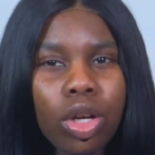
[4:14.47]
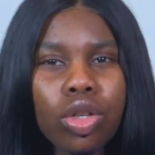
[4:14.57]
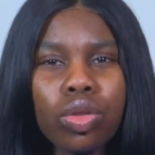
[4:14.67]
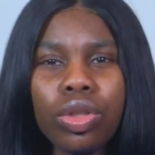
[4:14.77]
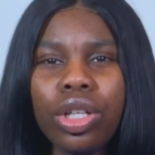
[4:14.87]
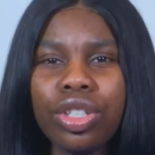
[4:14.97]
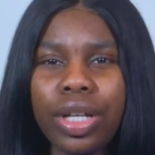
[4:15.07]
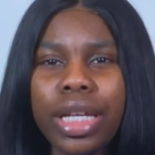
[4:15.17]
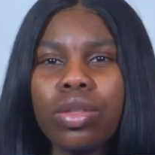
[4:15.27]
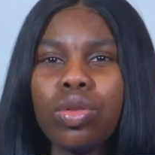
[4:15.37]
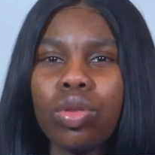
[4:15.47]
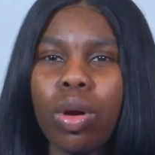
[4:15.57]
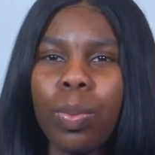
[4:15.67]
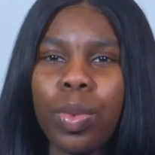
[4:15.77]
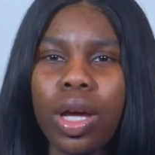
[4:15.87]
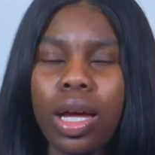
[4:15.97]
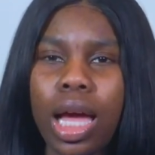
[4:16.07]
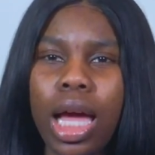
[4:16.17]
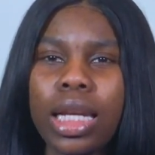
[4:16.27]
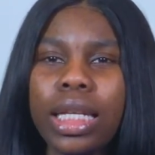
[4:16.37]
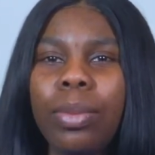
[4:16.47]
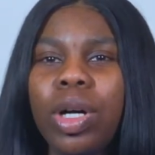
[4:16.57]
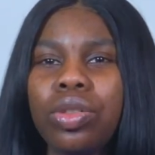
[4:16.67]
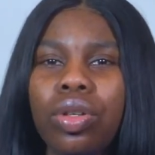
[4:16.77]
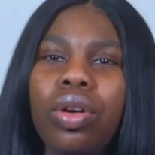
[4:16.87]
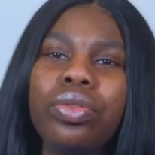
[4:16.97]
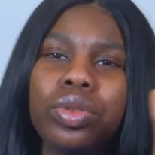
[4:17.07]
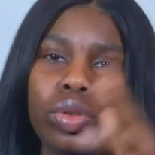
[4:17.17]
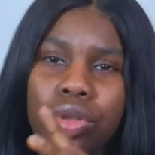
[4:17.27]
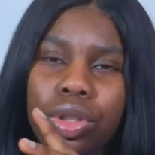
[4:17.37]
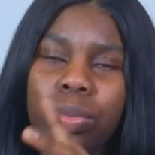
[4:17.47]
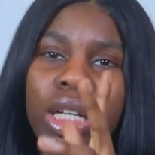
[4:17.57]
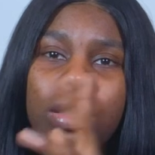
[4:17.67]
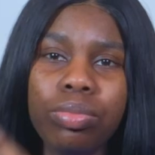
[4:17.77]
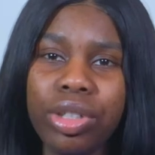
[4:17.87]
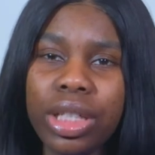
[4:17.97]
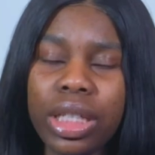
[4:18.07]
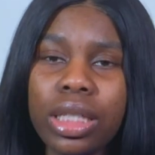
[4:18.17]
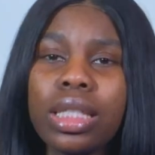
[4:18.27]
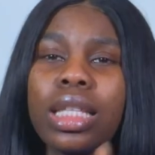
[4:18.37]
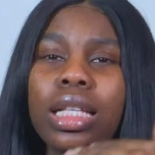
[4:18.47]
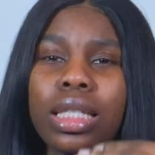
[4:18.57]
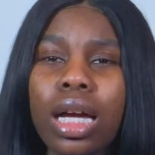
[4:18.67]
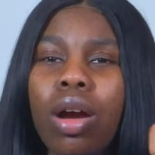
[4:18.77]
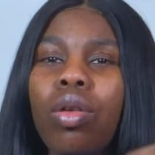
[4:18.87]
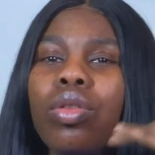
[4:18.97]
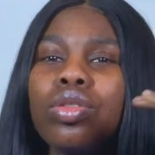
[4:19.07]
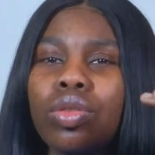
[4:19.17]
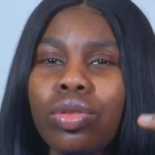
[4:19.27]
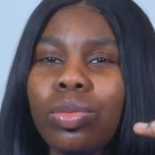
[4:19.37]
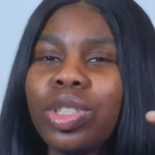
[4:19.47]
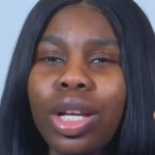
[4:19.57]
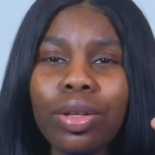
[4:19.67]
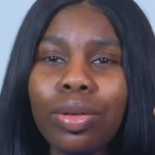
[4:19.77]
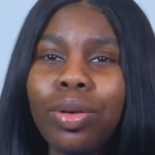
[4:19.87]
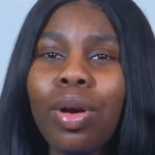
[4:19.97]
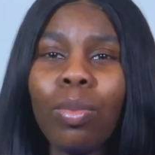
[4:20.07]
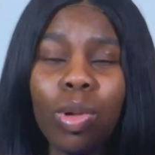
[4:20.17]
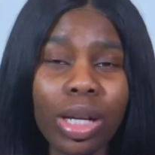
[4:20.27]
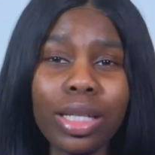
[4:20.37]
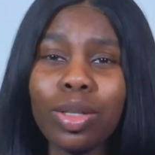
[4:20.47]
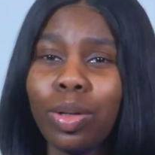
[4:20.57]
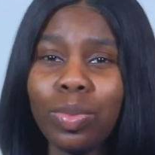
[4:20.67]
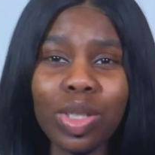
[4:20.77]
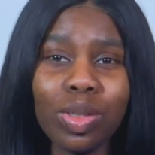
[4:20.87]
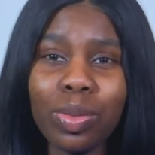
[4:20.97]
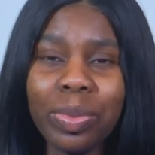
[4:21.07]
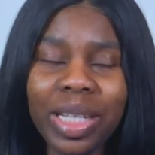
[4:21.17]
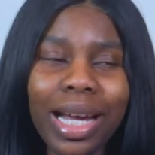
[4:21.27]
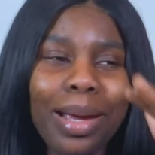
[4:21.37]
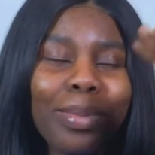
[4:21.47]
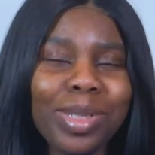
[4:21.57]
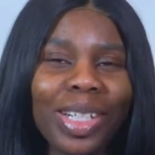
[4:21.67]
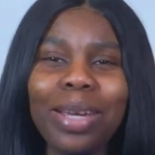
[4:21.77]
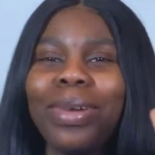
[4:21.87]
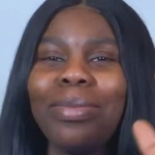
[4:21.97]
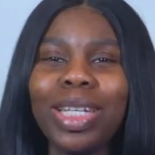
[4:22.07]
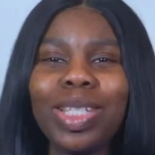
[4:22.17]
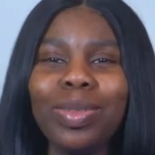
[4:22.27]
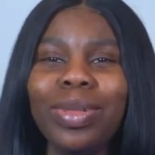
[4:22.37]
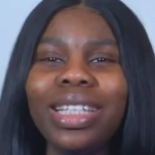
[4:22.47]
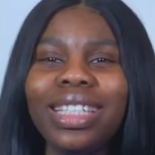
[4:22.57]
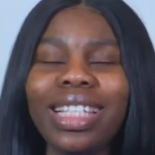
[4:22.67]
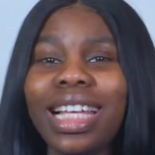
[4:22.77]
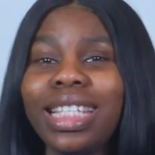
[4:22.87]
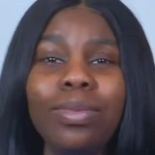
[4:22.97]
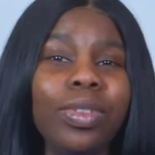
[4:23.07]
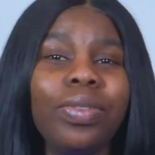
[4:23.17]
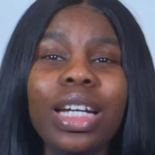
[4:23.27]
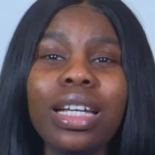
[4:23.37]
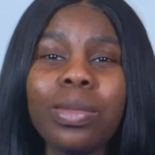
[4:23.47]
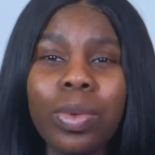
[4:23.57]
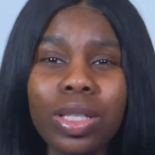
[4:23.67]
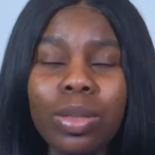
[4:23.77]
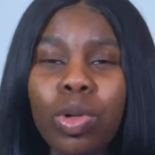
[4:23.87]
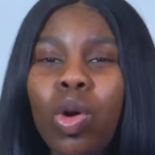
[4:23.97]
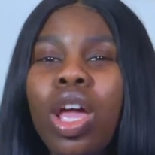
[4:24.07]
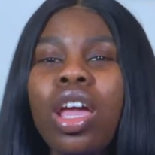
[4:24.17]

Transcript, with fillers: So you're trying to stop the amount of sodium that the brain gets. That is how sodium channel blockers comes into play. I am trying my best to make this as simplified as possible.